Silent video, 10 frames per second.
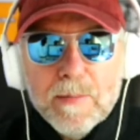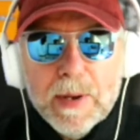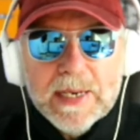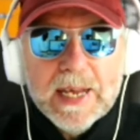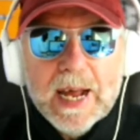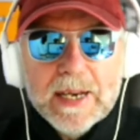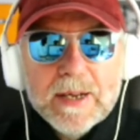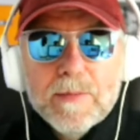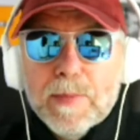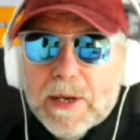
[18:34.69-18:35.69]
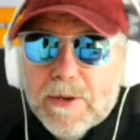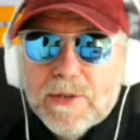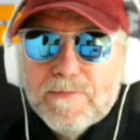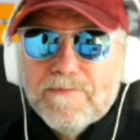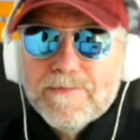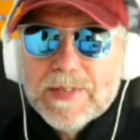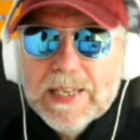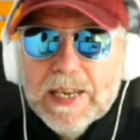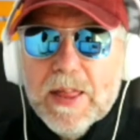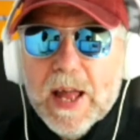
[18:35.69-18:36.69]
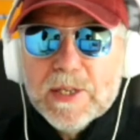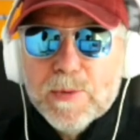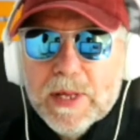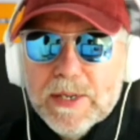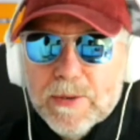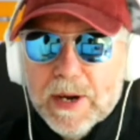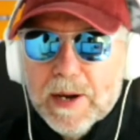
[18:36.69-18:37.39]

peter haddock because that's what they're talking